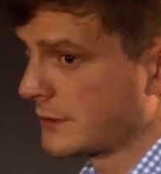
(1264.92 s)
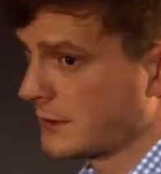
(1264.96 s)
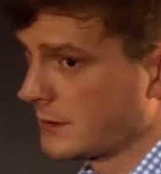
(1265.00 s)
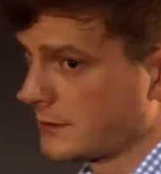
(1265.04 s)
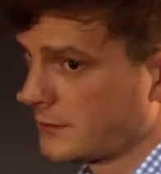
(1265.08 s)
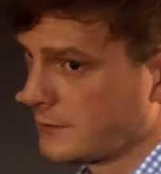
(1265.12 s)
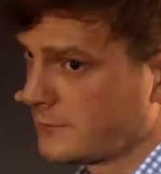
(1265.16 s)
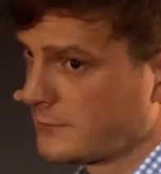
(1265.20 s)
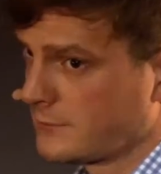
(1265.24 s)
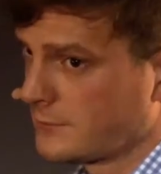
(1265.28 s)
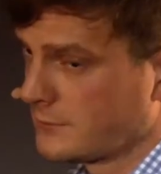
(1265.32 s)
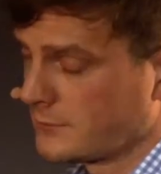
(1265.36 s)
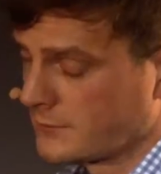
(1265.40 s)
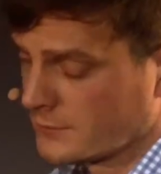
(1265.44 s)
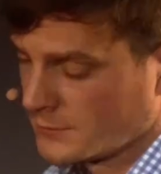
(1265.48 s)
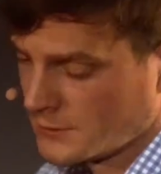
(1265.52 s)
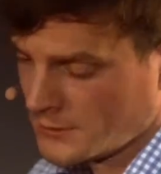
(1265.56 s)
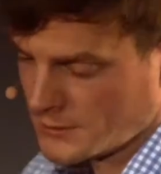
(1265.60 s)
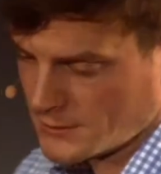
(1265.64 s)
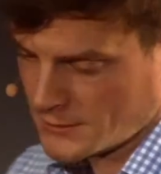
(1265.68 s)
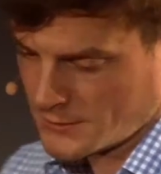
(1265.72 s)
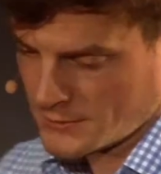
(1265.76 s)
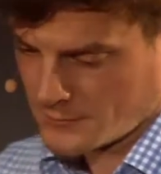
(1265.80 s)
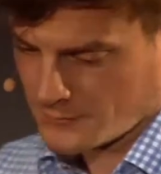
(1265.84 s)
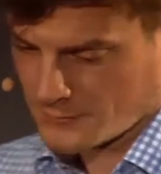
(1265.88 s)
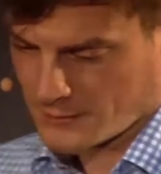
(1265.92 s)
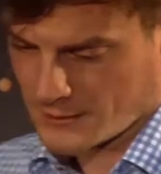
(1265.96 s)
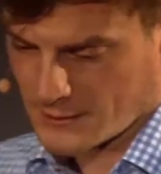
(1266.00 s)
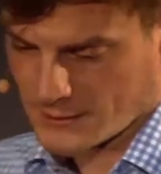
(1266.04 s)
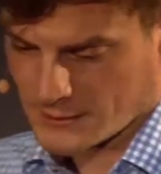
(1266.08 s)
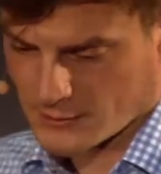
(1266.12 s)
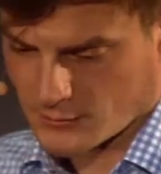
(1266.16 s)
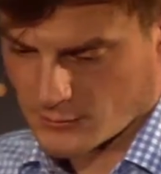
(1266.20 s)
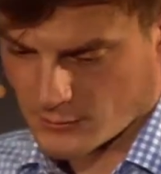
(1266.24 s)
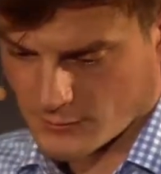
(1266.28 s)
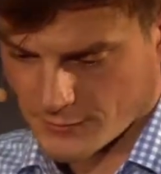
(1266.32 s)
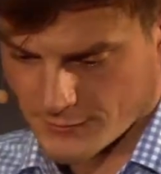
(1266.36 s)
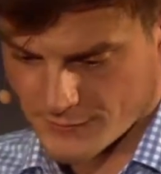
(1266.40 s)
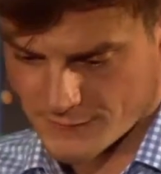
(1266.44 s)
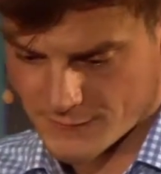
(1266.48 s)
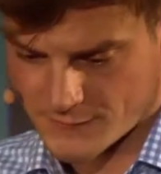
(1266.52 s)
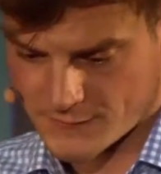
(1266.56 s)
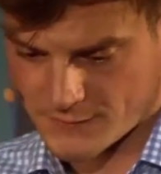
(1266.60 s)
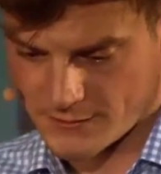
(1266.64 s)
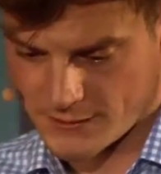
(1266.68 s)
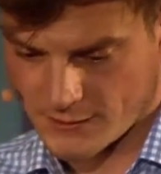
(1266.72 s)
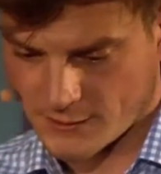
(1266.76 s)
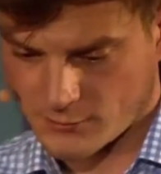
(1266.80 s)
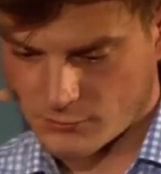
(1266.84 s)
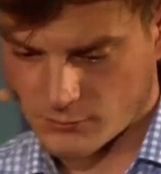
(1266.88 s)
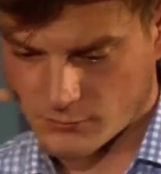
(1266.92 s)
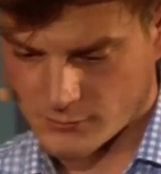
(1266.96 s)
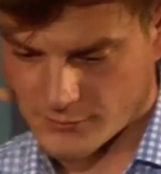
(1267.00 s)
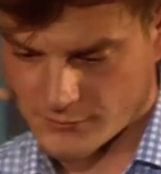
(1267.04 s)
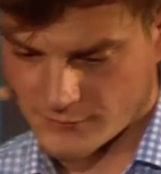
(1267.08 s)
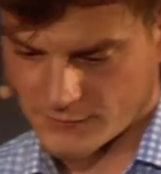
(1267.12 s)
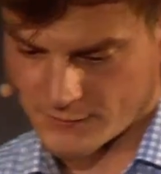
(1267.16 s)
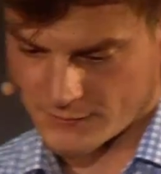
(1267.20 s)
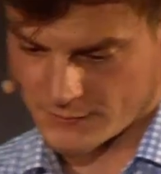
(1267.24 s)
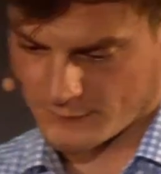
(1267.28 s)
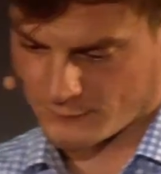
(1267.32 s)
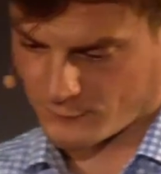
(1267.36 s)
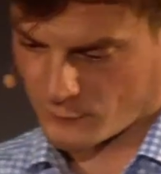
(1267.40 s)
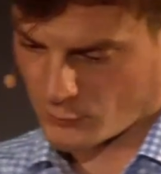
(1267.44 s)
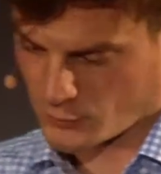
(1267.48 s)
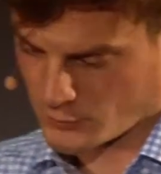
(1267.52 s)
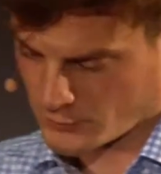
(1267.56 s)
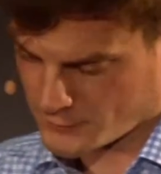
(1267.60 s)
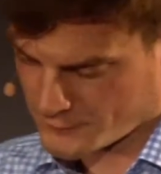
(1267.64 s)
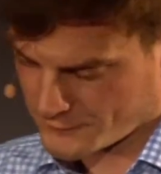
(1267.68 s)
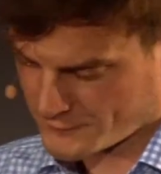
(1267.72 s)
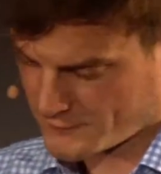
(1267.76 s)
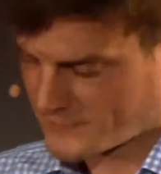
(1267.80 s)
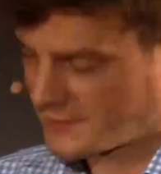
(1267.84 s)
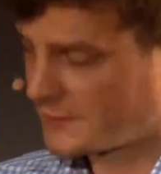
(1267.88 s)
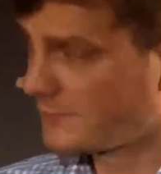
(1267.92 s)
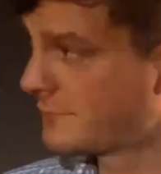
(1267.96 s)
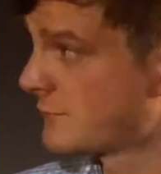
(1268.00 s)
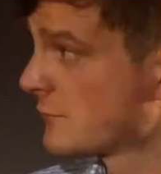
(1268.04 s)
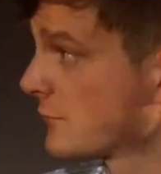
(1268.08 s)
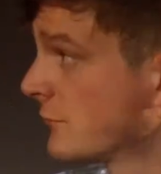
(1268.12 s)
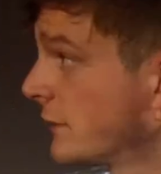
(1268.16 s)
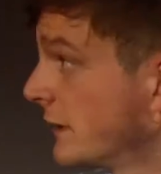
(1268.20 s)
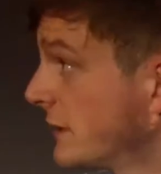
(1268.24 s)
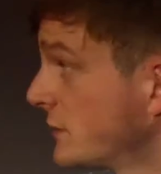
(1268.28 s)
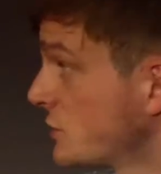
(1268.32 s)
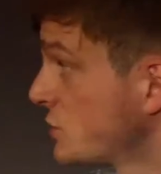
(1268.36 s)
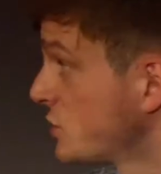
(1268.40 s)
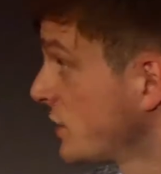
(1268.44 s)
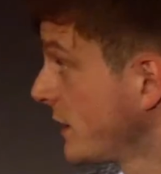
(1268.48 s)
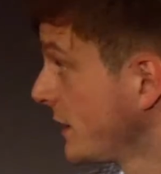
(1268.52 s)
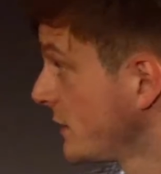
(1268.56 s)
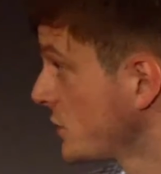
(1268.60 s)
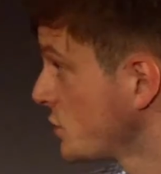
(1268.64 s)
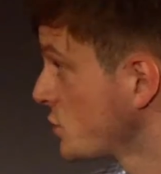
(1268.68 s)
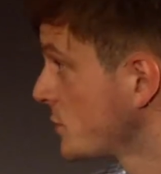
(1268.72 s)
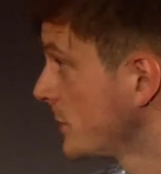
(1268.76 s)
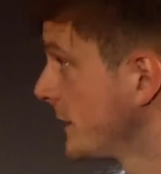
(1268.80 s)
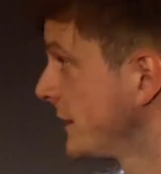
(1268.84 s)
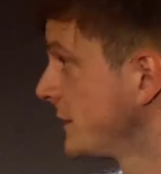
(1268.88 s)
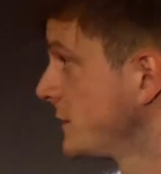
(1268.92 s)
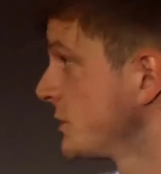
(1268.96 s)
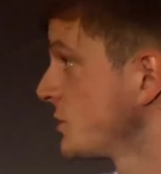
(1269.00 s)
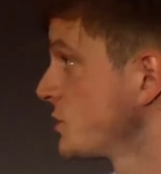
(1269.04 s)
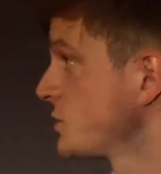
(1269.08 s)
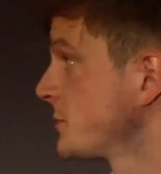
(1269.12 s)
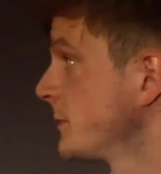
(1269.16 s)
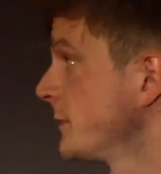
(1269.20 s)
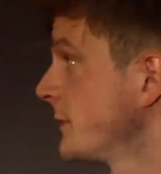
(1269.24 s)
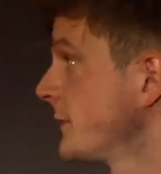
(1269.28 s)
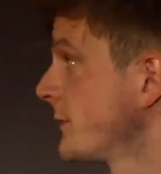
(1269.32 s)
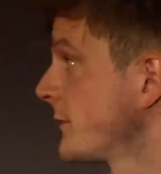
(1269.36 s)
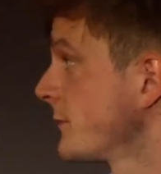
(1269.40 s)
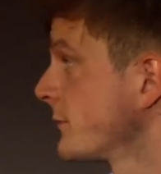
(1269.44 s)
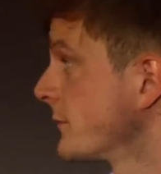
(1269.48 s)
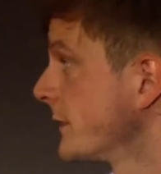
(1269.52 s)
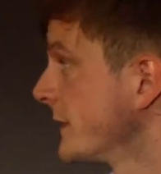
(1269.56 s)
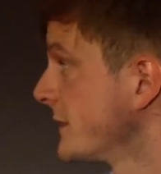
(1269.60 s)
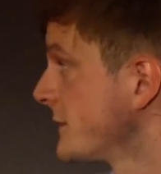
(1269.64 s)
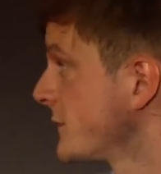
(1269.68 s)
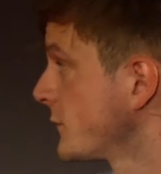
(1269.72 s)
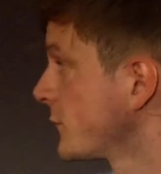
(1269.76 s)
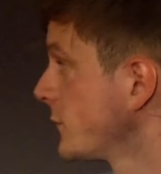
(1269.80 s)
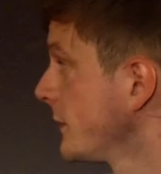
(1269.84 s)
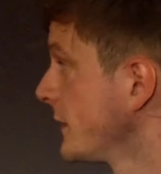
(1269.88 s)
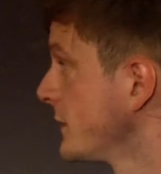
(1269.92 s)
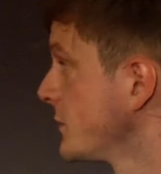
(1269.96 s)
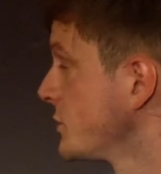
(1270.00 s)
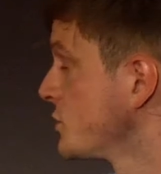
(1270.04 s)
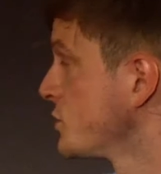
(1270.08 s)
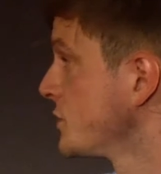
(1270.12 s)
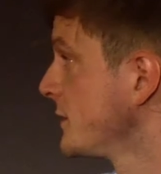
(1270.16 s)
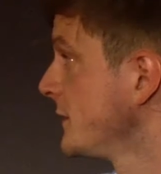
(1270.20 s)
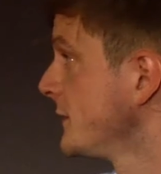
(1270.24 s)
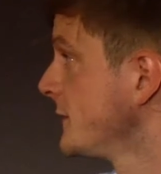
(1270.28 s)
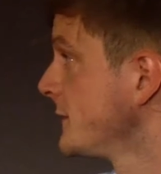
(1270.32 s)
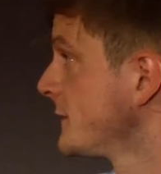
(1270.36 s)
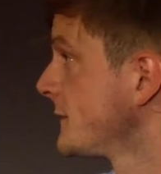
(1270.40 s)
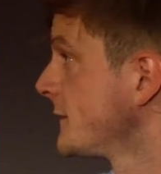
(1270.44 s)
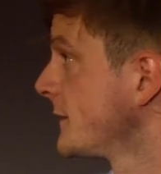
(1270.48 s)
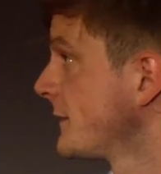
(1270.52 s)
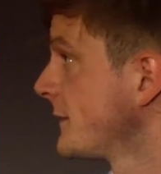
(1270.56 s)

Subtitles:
and to get all the stakeholders involved, have the right change management, the right strategies,